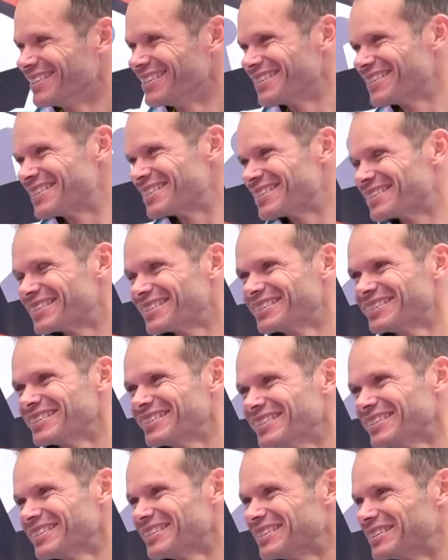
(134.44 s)

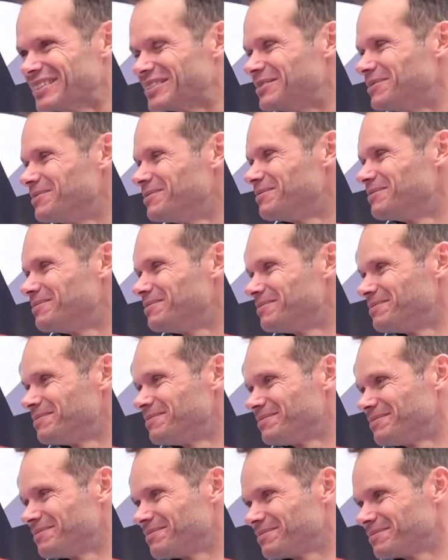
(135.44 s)

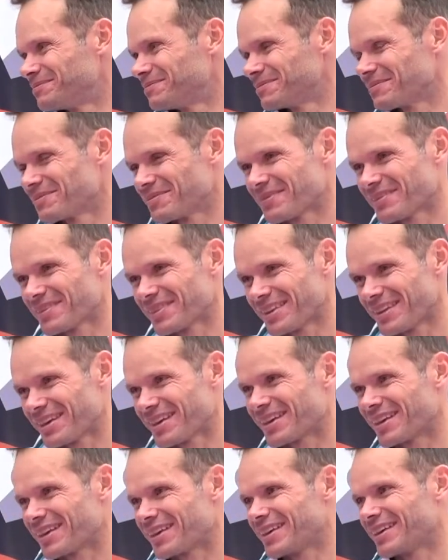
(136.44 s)

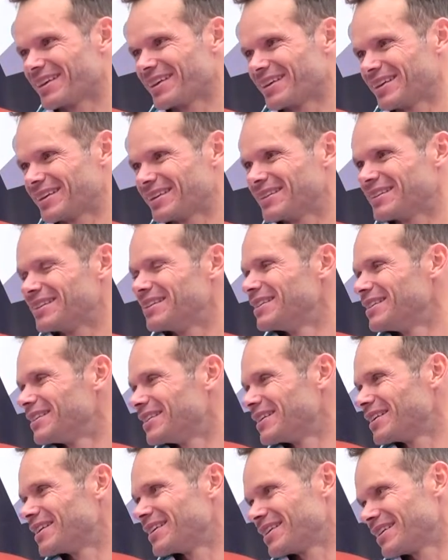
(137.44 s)

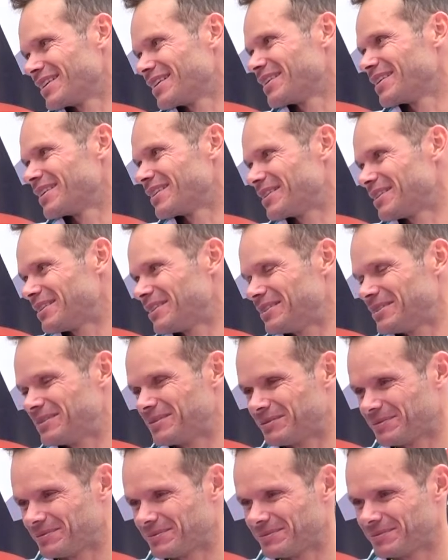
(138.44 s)

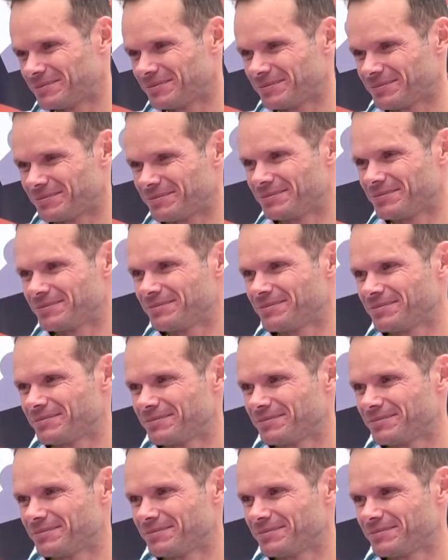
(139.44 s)
[no speech]